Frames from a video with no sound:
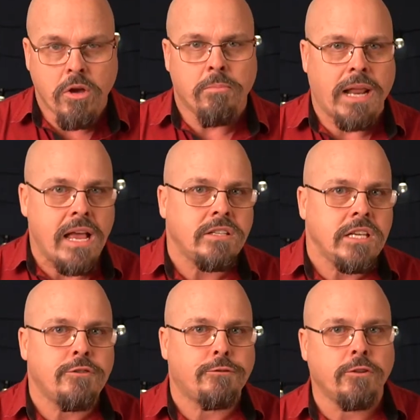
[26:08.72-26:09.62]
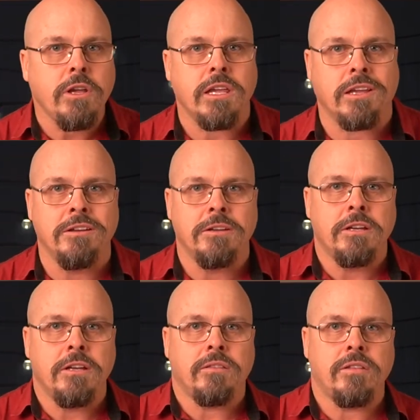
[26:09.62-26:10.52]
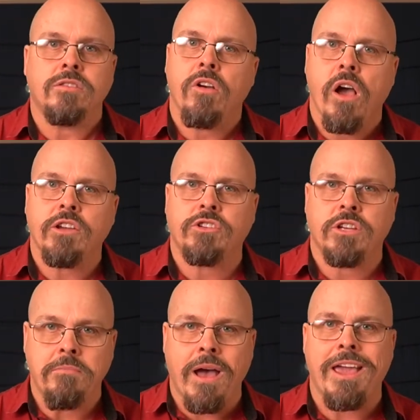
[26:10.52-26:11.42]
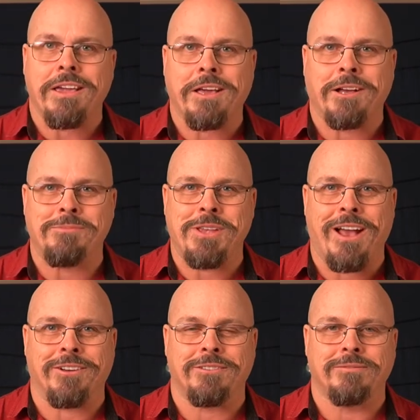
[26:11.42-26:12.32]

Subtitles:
But as he's fleeing, this guy Shimei comes out